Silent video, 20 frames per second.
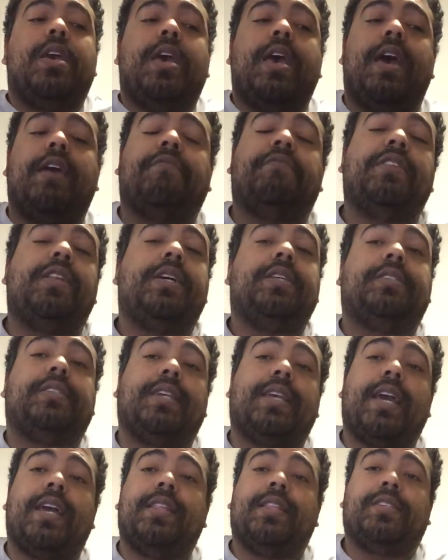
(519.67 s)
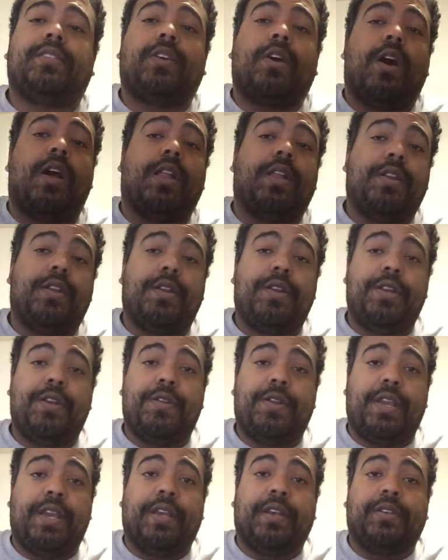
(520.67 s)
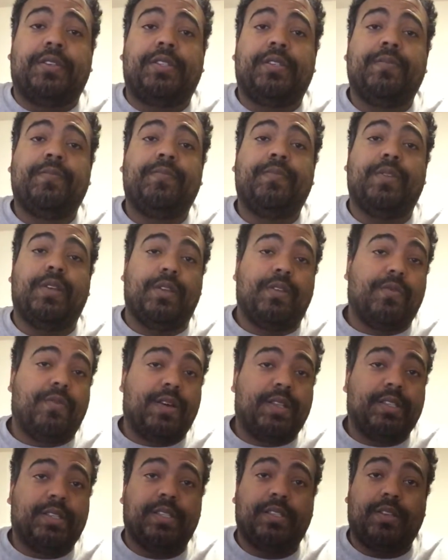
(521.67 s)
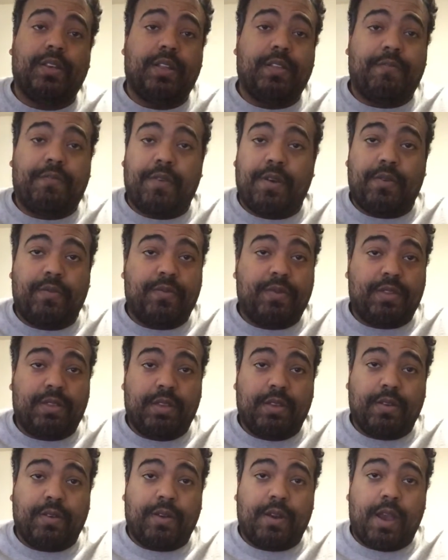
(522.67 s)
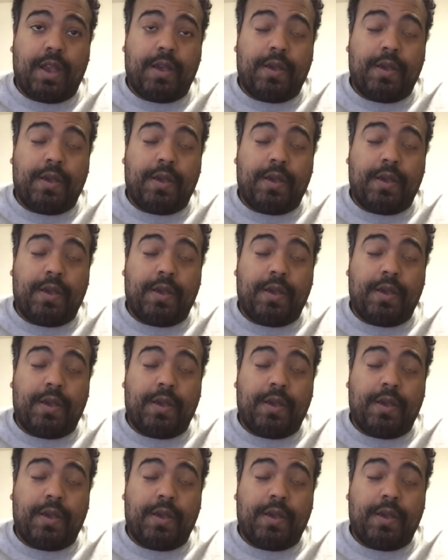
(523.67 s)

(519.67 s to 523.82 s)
F&I is the guy that's calling on your deals. They're the ones that's on the phone with they're